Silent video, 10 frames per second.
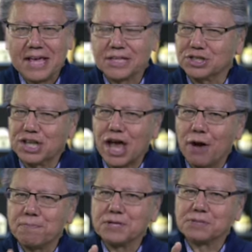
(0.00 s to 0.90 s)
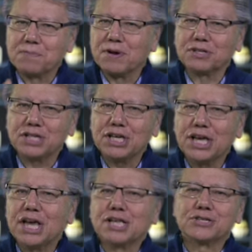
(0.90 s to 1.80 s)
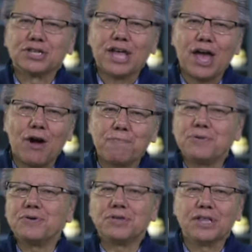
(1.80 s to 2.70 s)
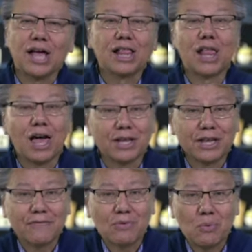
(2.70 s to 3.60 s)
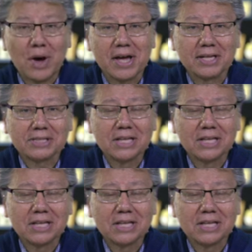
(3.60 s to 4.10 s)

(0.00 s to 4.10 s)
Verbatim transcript: It's going to help you spiritually, it's going to help you in a lot of different ways.